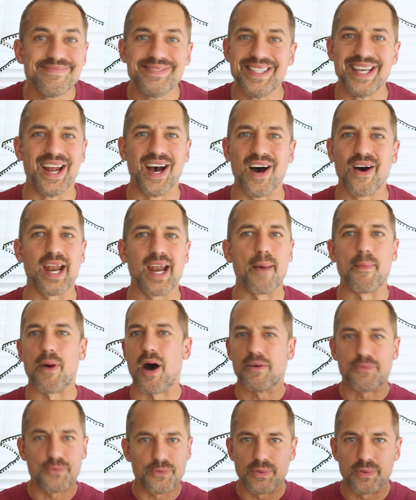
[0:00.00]
you know, and I'm
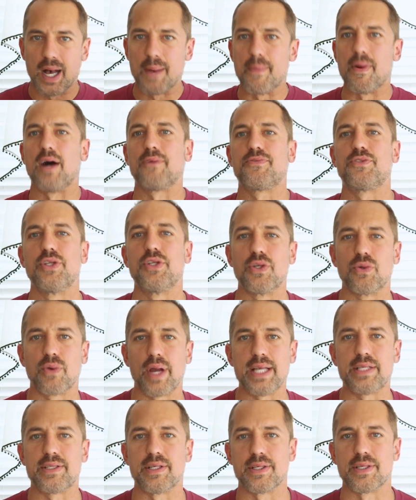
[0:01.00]
off to the
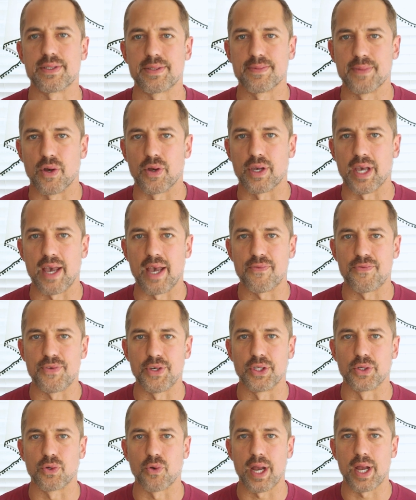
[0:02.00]
races, okay?
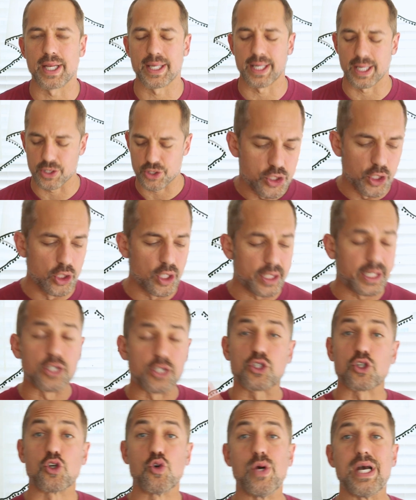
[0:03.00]
Feeling great again. So look,
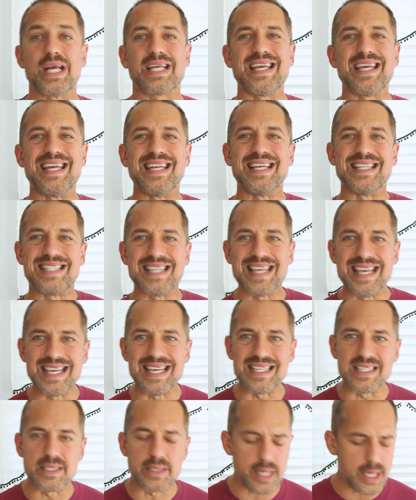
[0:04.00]
it's quick and it's
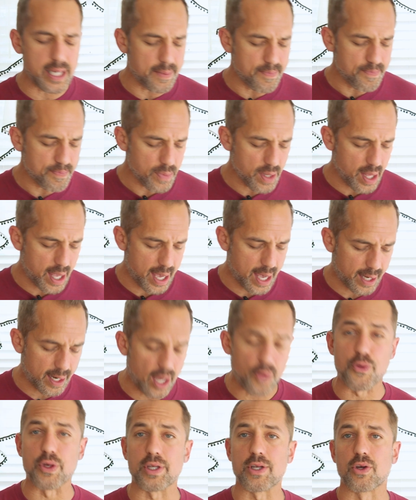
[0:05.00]
easy, and
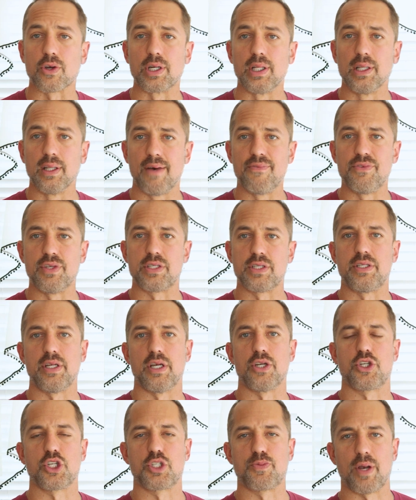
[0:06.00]
I think you're gonna love this
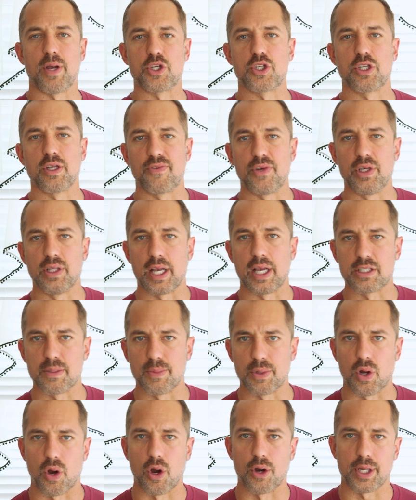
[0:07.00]
dish, especially if you like
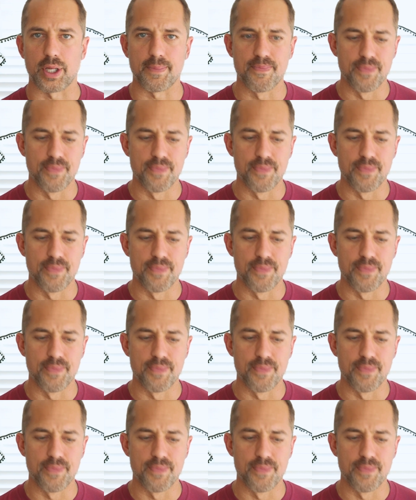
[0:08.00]
something hearty.